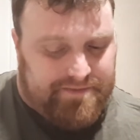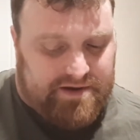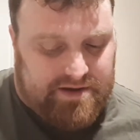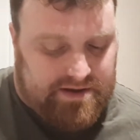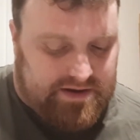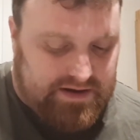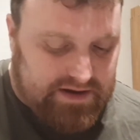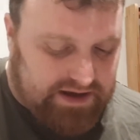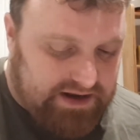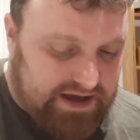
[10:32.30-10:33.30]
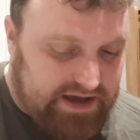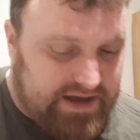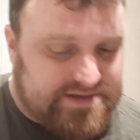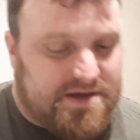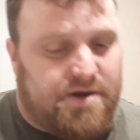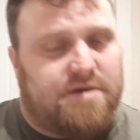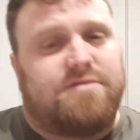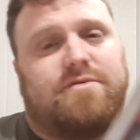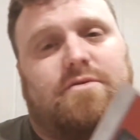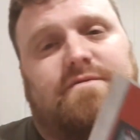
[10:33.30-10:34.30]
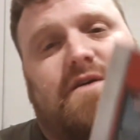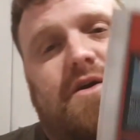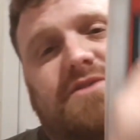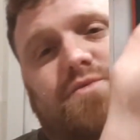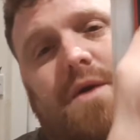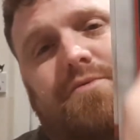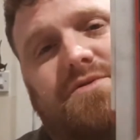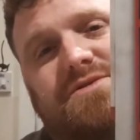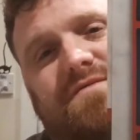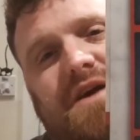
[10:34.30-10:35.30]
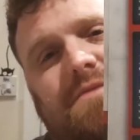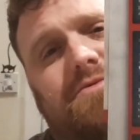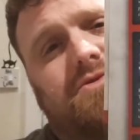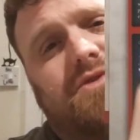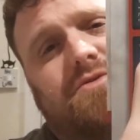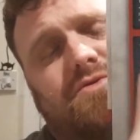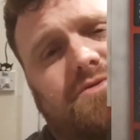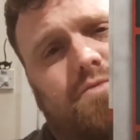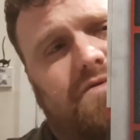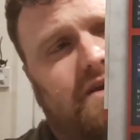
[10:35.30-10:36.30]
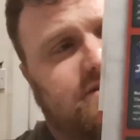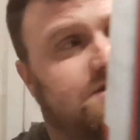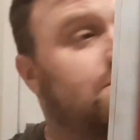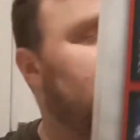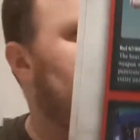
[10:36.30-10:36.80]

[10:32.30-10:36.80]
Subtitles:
And again, here it's going through the various weapons available to dreadnoughts and what they do